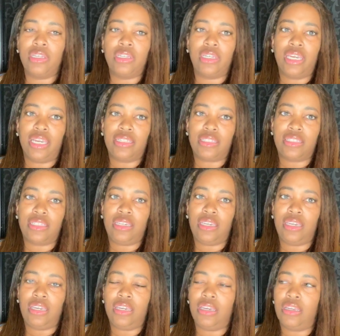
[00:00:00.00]
It's
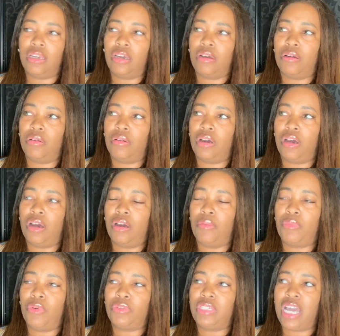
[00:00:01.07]
the uh,
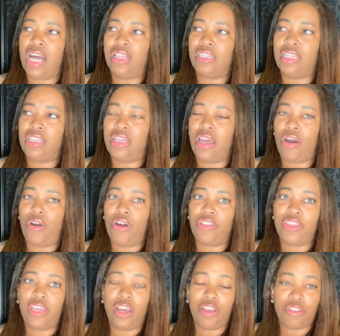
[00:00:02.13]
modality that all
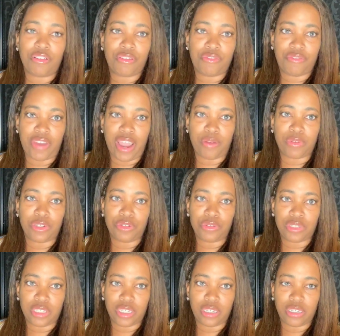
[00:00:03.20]
the other fat
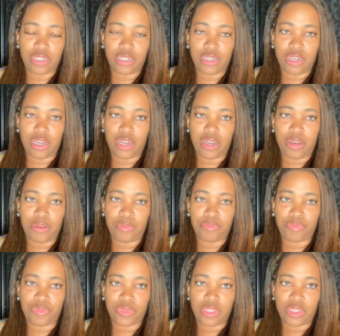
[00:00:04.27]
reducing um,